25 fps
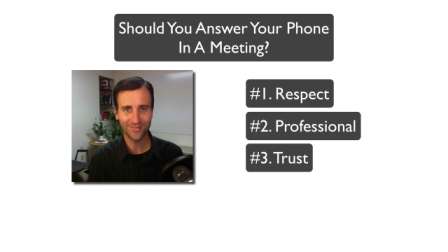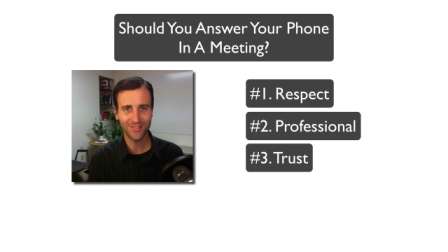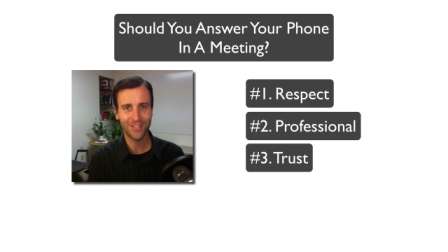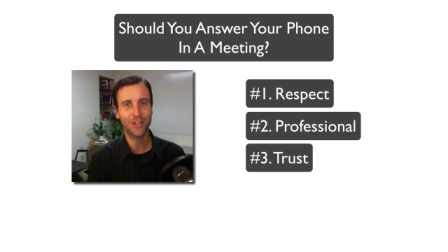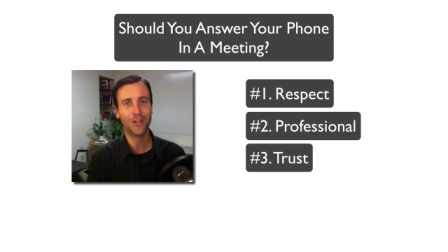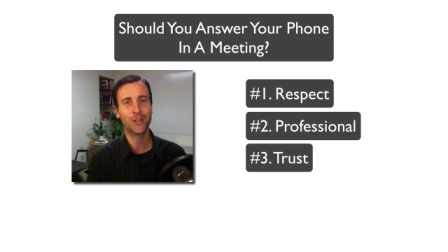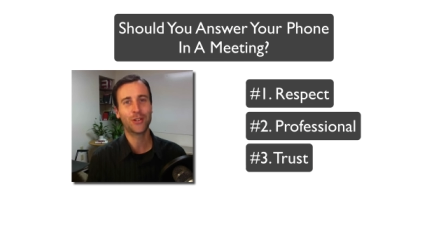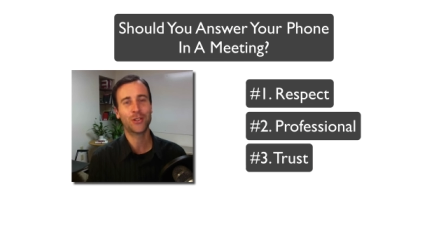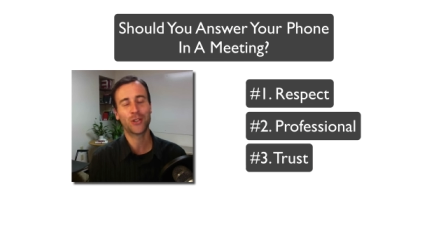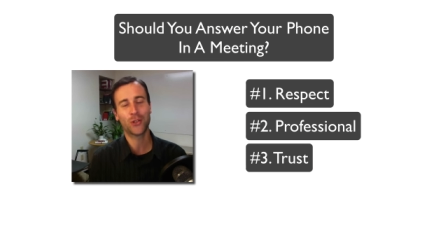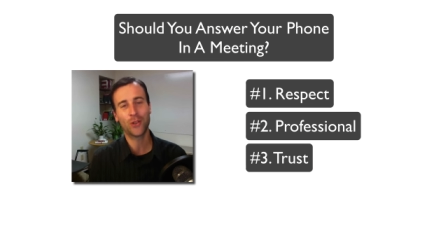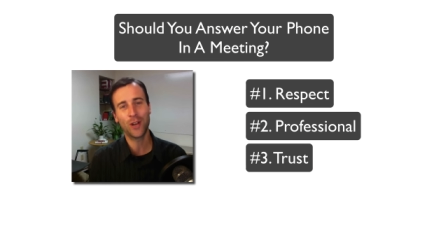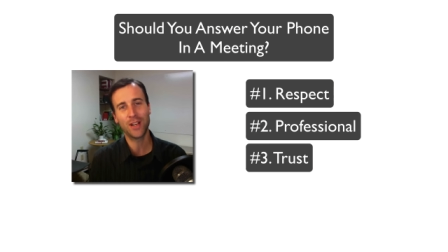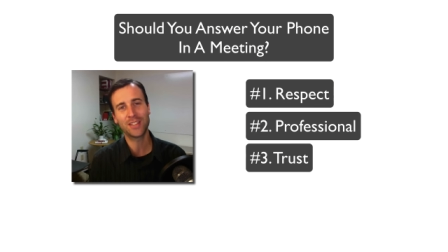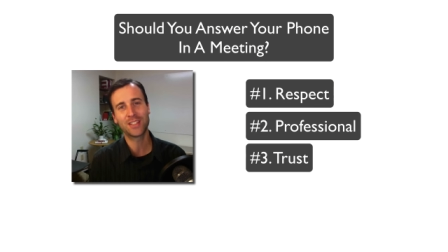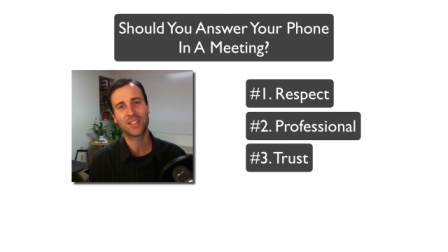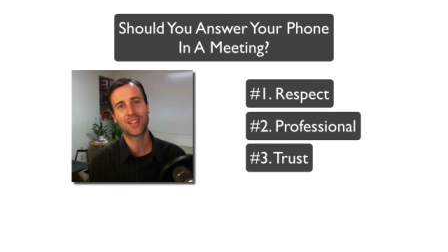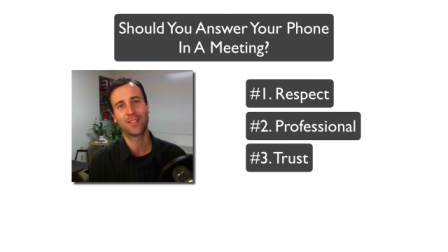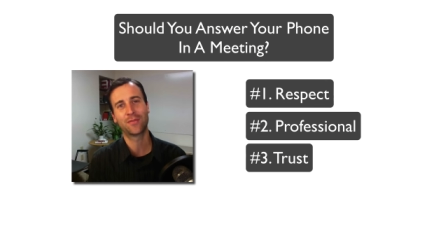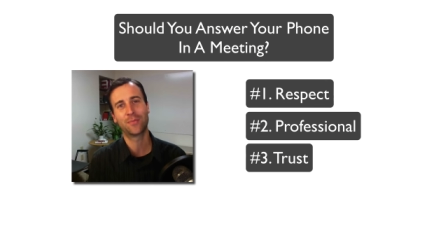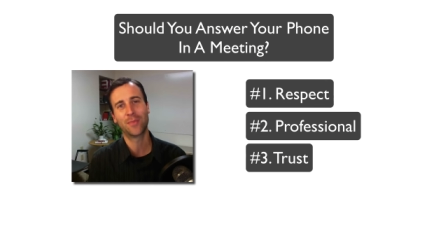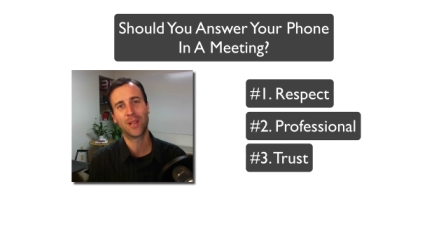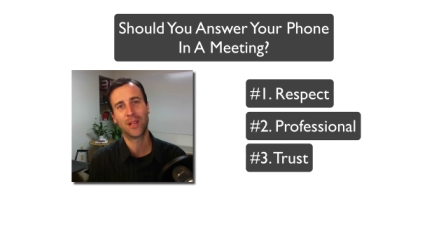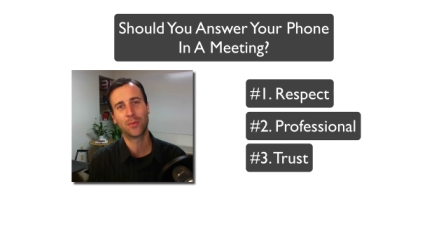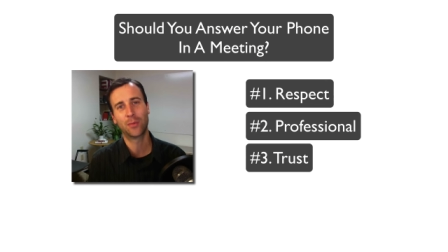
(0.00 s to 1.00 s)
your trust
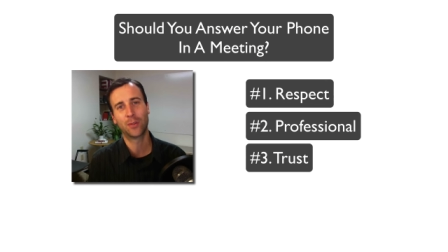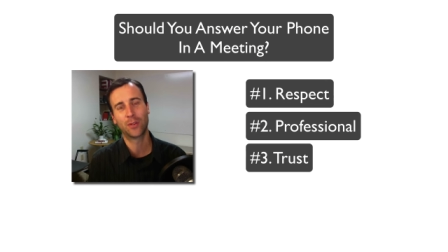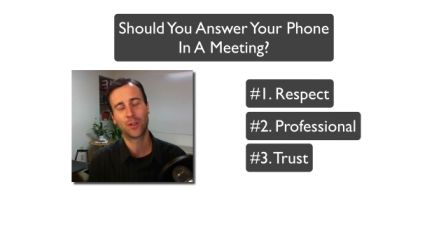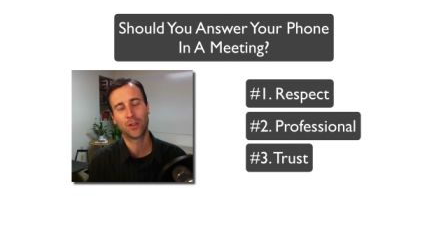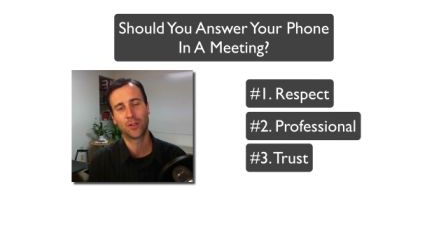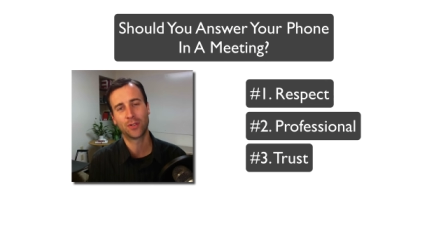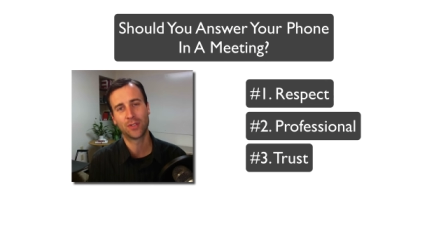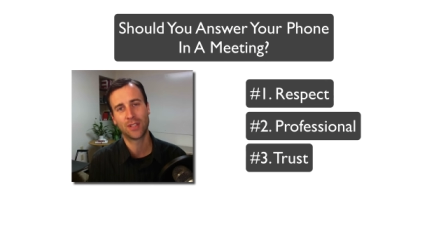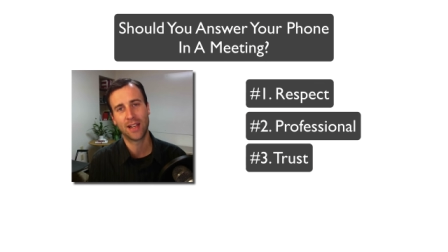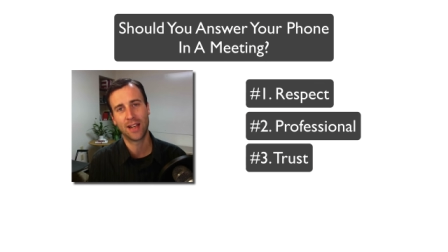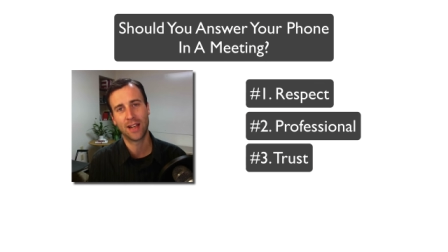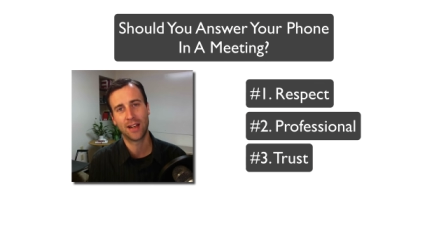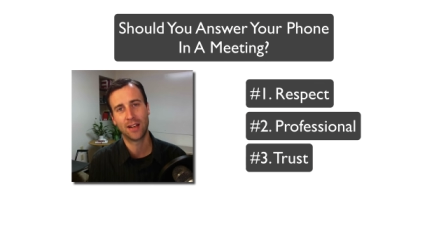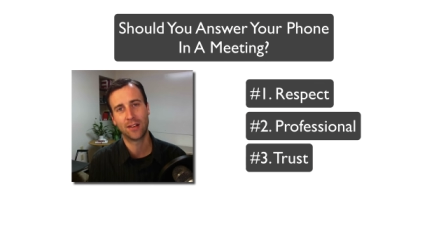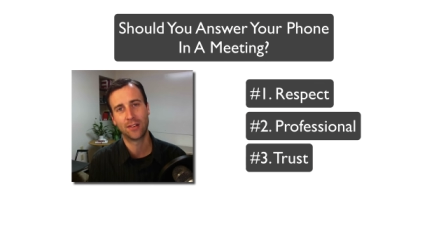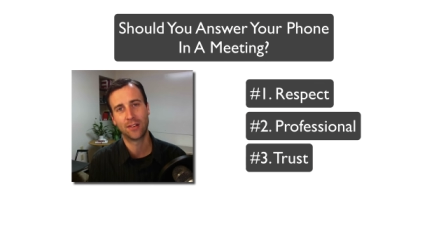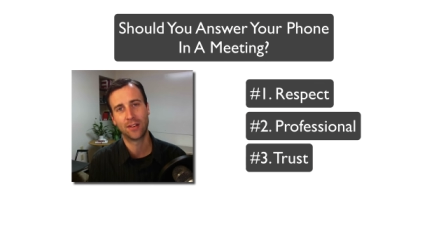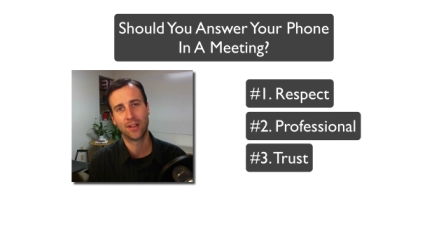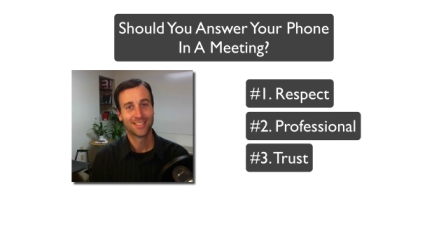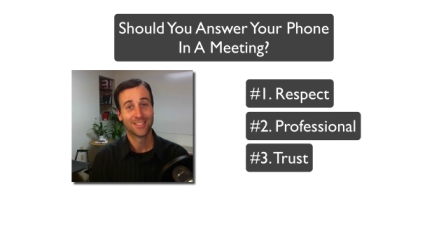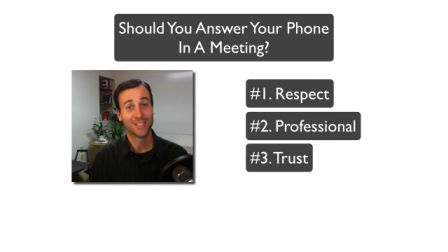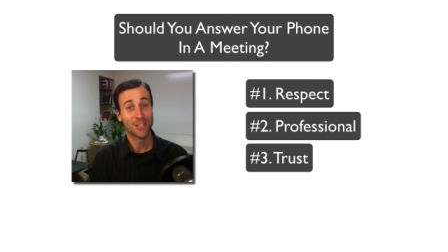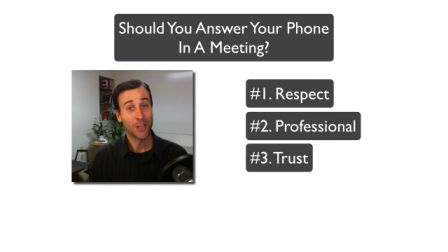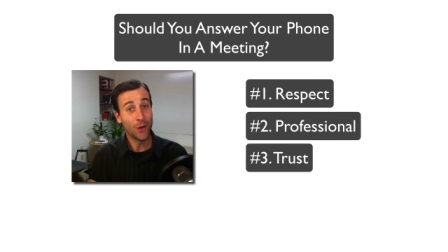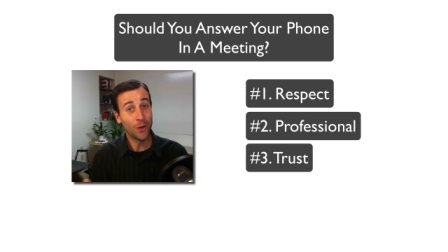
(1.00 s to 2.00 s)
of me will go down.
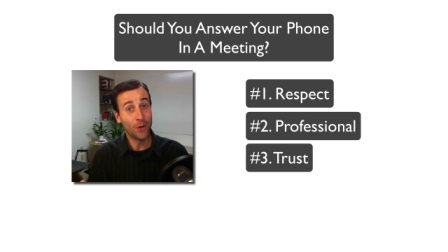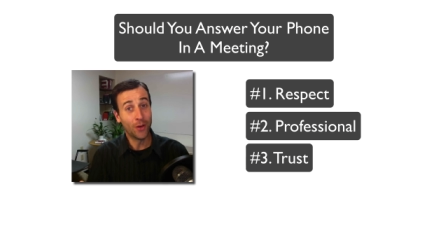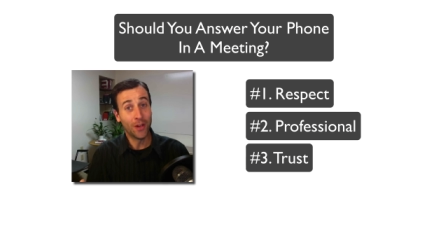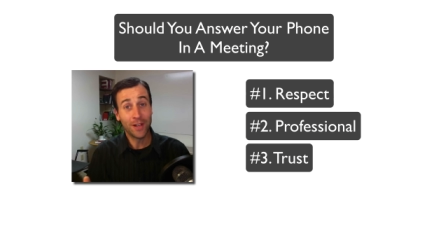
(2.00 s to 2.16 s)
So